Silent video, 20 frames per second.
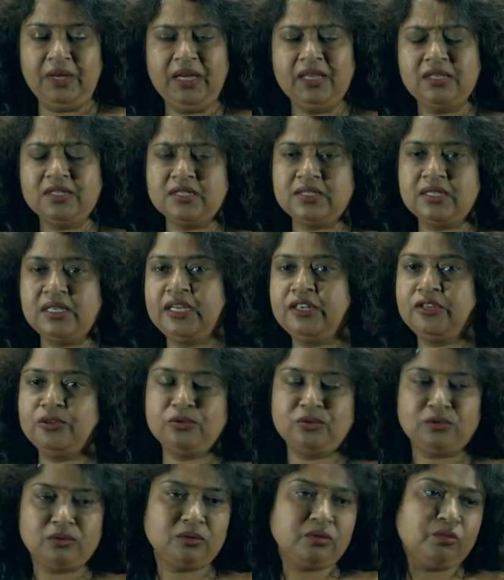I will just let you
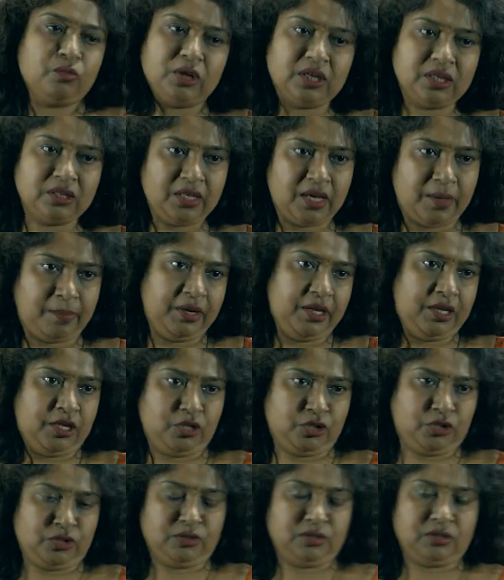know what are the
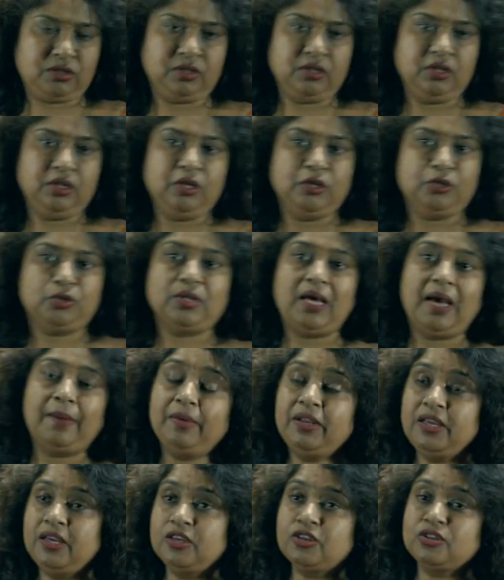applications. So, the
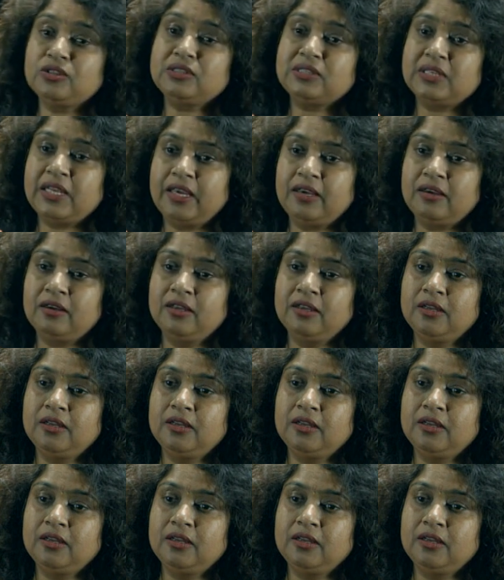applications like